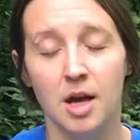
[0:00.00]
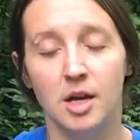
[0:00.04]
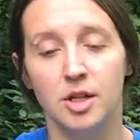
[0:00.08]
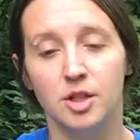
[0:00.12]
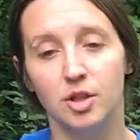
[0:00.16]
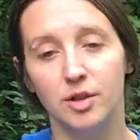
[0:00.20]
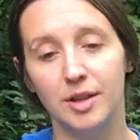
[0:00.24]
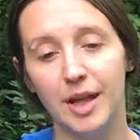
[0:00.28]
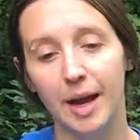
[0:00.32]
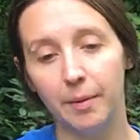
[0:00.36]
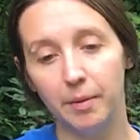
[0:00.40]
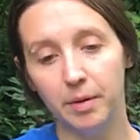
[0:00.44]

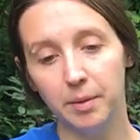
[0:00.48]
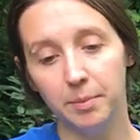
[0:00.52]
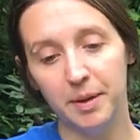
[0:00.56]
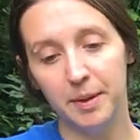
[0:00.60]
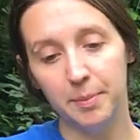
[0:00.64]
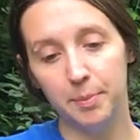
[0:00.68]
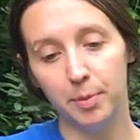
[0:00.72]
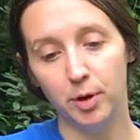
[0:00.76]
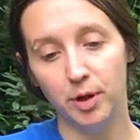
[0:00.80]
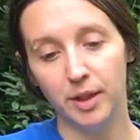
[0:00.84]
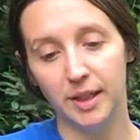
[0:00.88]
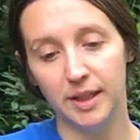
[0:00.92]
So that would
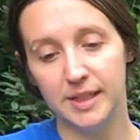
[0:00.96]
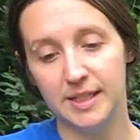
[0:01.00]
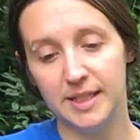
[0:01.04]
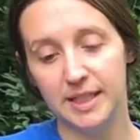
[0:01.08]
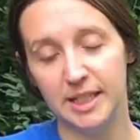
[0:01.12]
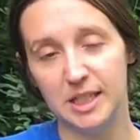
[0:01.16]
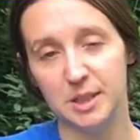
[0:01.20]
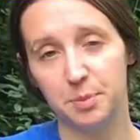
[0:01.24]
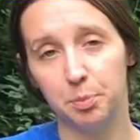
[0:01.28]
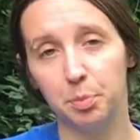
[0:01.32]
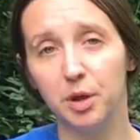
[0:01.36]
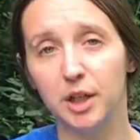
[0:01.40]
be putting
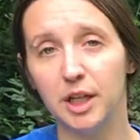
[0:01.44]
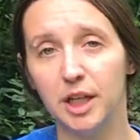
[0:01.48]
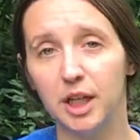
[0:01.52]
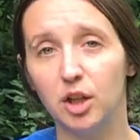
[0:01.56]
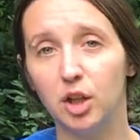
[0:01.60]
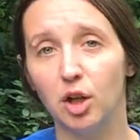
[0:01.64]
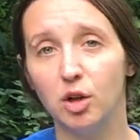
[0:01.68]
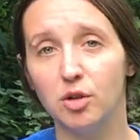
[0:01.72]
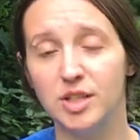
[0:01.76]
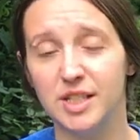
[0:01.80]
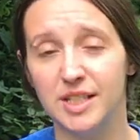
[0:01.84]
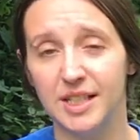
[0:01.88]
seeds pretty
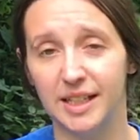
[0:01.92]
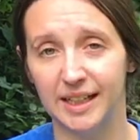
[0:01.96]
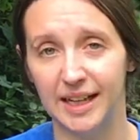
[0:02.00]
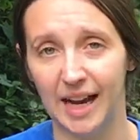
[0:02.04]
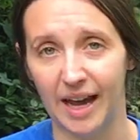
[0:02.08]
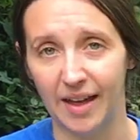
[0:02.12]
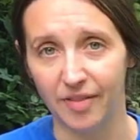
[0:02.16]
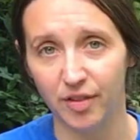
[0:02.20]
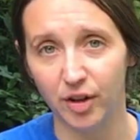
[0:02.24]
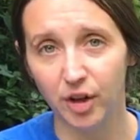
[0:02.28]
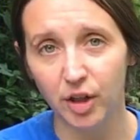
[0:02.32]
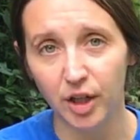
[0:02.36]
close
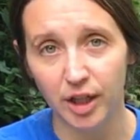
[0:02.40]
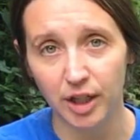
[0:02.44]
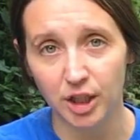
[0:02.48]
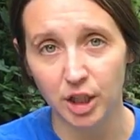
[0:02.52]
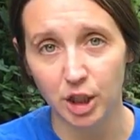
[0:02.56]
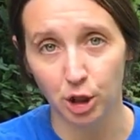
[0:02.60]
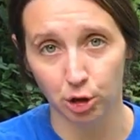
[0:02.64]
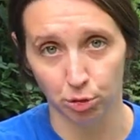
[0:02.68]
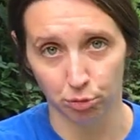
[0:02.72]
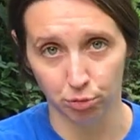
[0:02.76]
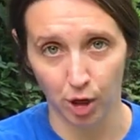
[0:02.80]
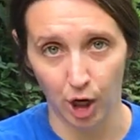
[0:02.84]
together in
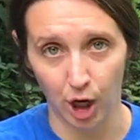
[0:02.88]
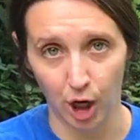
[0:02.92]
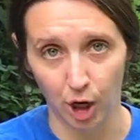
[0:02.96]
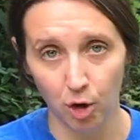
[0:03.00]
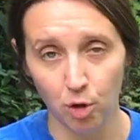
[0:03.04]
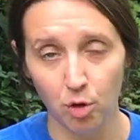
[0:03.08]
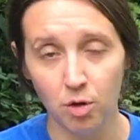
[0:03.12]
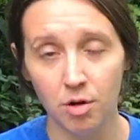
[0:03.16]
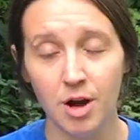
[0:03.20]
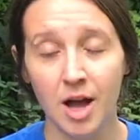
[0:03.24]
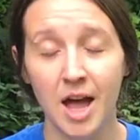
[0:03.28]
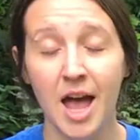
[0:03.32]
your
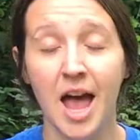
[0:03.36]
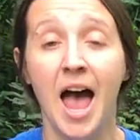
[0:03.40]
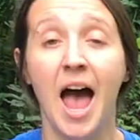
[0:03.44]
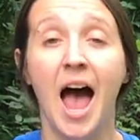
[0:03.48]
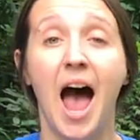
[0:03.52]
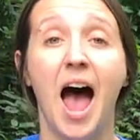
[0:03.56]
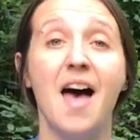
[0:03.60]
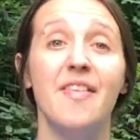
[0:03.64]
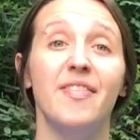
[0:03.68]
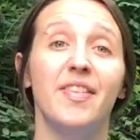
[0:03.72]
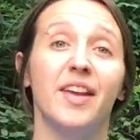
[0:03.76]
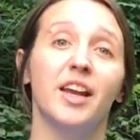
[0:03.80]
row
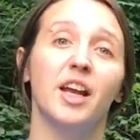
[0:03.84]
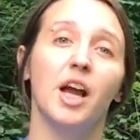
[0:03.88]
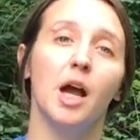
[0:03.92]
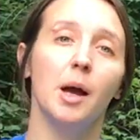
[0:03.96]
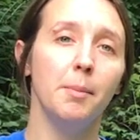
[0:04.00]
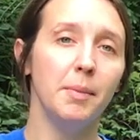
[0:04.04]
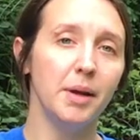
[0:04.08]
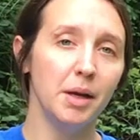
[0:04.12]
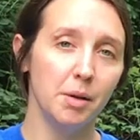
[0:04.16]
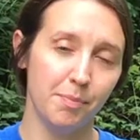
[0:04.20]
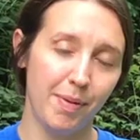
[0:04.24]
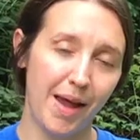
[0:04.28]
and then
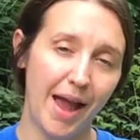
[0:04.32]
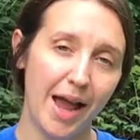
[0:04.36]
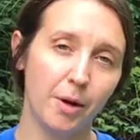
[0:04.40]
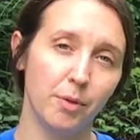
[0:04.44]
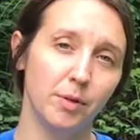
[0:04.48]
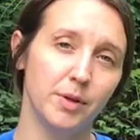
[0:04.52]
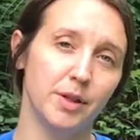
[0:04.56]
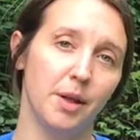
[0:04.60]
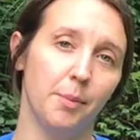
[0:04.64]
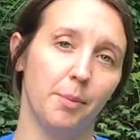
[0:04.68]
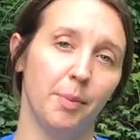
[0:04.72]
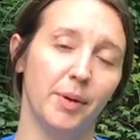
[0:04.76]
coming back
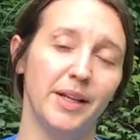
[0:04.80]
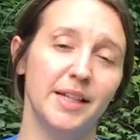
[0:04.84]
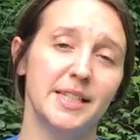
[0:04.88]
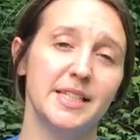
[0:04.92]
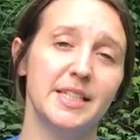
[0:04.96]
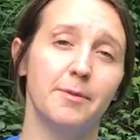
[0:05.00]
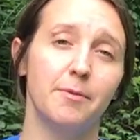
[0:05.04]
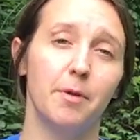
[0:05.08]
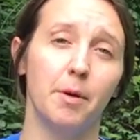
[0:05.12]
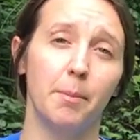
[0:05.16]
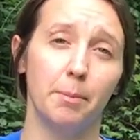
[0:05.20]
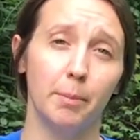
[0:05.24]
when the
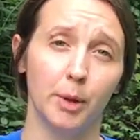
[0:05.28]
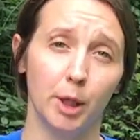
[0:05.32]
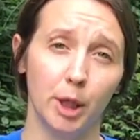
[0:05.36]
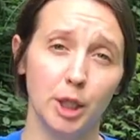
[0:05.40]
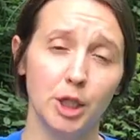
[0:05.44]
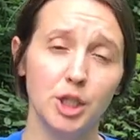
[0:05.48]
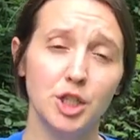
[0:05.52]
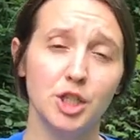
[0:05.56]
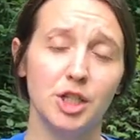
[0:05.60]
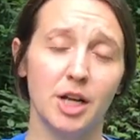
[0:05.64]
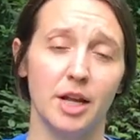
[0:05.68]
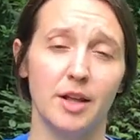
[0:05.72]
plants have
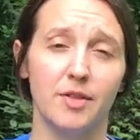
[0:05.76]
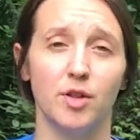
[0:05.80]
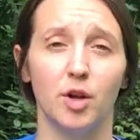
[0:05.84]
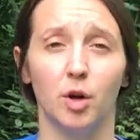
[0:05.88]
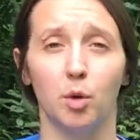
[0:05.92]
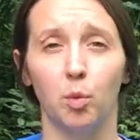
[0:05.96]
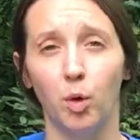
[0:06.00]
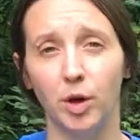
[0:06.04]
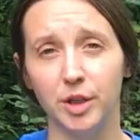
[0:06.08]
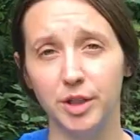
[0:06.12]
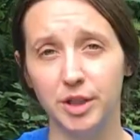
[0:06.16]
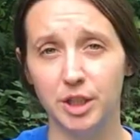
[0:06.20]
emerged and
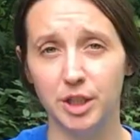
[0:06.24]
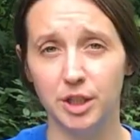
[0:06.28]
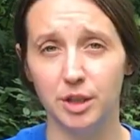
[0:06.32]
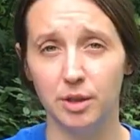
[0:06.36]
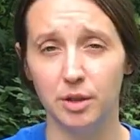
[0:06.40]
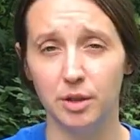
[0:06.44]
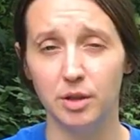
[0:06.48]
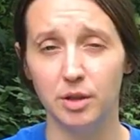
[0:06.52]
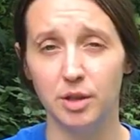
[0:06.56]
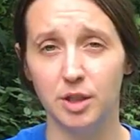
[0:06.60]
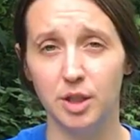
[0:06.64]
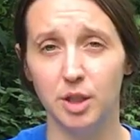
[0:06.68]
they're 1
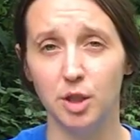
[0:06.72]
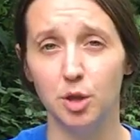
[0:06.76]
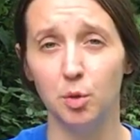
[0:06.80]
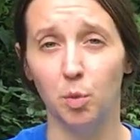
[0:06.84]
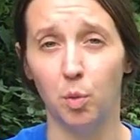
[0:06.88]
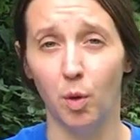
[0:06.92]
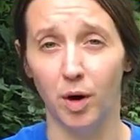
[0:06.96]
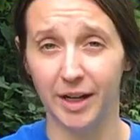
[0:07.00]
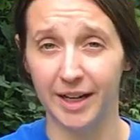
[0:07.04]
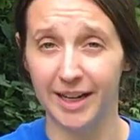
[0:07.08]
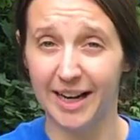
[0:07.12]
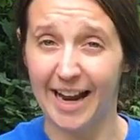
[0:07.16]
to
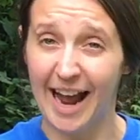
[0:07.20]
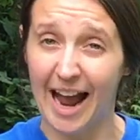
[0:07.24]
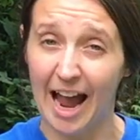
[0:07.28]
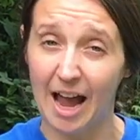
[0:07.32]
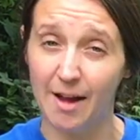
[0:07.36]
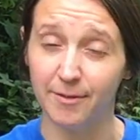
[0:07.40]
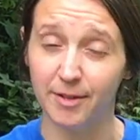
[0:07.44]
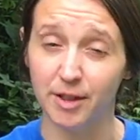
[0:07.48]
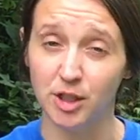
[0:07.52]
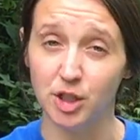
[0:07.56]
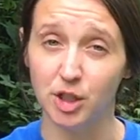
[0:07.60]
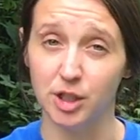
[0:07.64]
1.5
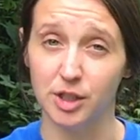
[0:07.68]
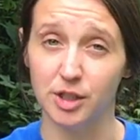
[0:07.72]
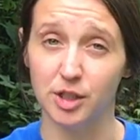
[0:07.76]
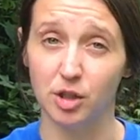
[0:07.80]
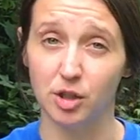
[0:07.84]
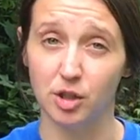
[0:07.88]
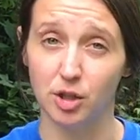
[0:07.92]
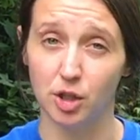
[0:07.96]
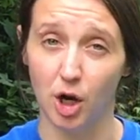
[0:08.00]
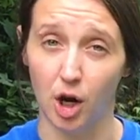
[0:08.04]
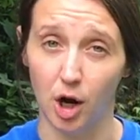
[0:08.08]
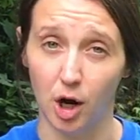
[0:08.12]
inches
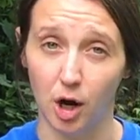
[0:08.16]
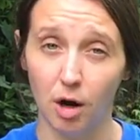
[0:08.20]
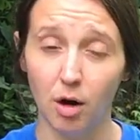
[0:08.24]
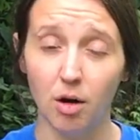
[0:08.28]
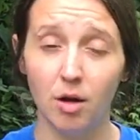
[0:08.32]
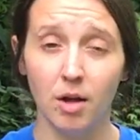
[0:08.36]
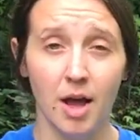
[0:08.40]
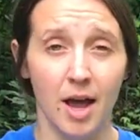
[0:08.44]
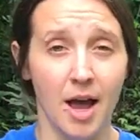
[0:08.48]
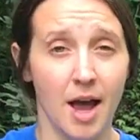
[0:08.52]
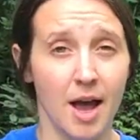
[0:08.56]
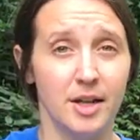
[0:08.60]

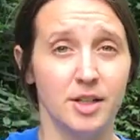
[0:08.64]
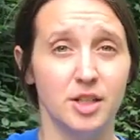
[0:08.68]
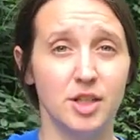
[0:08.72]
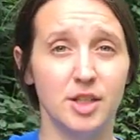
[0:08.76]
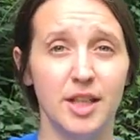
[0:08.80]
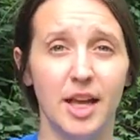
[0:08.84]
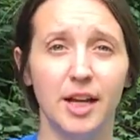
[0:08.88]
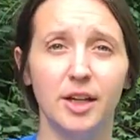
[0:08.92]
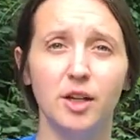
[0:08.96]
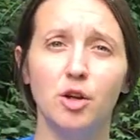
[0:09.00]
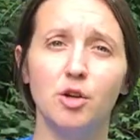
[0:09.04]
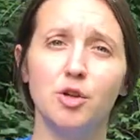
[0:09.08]
tall, to
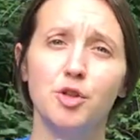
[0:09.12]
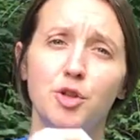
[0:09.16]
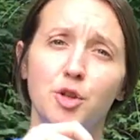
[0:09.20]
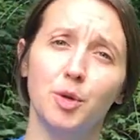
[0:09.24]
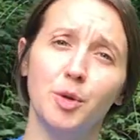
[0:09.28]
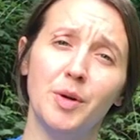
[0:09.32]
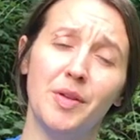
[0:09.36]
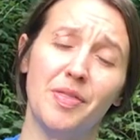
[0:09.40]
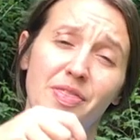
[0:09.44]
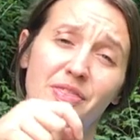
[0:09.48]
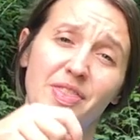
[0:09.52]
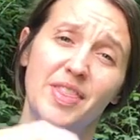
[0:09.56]
then go
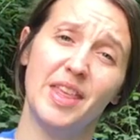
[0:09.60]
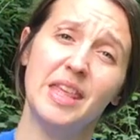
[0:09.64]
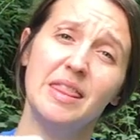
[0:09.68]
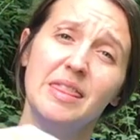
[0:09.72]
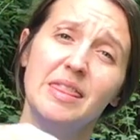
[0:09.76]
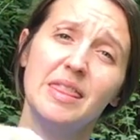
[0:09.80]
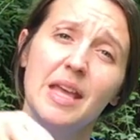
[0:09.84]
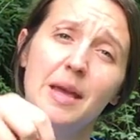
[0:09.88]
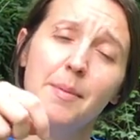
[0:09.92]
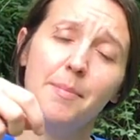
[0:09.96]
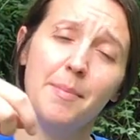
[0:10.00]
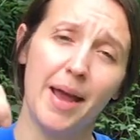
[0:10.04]
through and thin
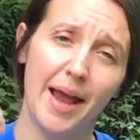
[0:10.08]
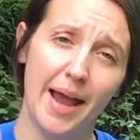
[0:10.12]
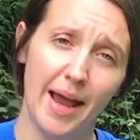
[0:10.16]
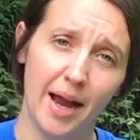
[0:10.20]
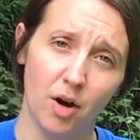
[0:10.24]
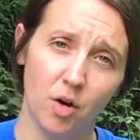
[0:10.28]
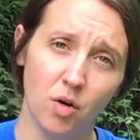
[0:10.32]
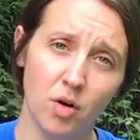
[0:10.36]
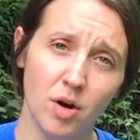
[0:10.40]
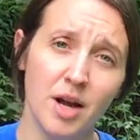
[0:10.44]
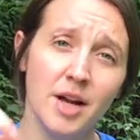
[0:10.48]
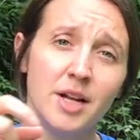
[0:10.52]
them
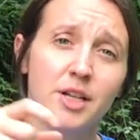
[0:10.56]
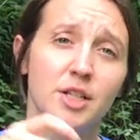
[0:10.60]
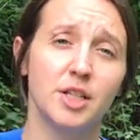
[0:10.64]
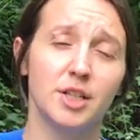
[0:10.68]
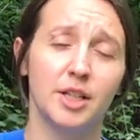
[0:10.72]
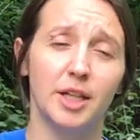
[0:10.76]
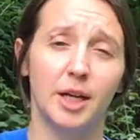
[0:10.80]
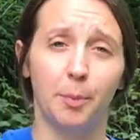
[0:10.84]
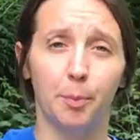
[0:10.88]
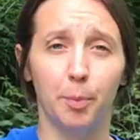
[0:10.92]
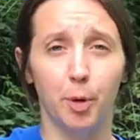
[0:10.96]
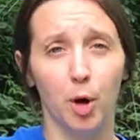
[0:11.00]
out to
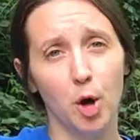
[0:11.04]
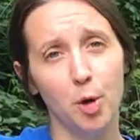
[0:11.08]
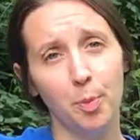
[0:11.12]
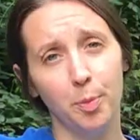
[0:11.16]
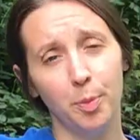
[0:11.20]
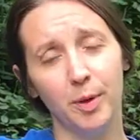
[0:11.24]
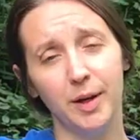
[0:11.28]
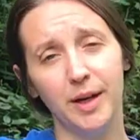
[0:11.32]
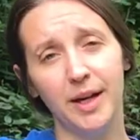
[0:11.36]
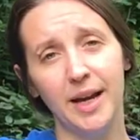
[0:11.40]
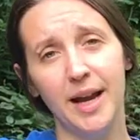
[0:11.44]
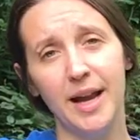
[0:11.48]
the
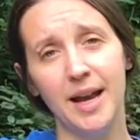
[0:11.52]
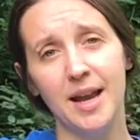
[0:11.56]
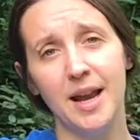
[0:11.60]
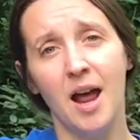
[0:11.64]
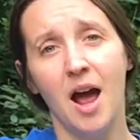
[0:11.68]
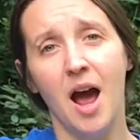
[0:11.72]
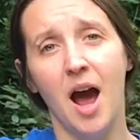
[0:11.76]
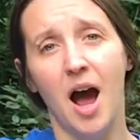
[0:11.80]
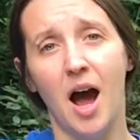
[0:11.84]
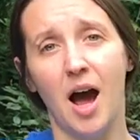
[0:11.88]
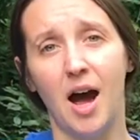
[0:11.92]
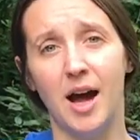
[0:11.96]
appropriate
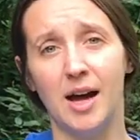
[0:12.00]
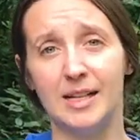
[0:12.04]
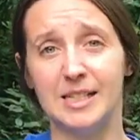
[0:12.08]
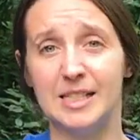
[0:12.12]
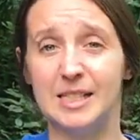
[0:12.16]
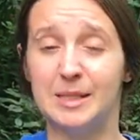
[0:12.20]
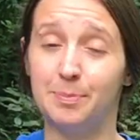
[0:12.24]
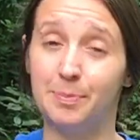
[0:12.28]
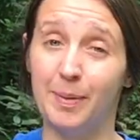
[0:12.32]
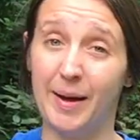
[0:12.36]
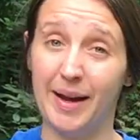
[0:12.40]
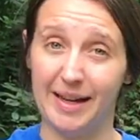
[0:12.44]

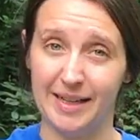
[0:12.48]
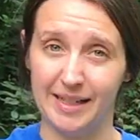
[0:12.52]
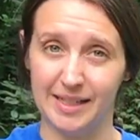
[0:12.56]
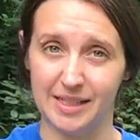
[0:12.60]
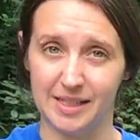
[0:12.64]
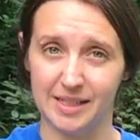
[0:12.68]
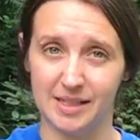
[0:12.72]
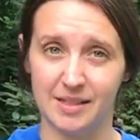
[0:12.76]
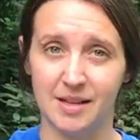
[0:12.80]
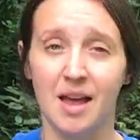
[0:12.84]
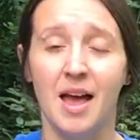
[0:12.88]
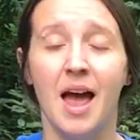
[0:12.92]

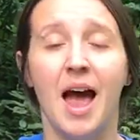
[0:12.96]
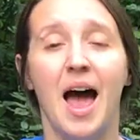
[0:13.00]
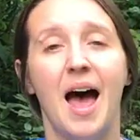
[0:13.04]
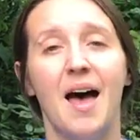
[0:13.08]
space.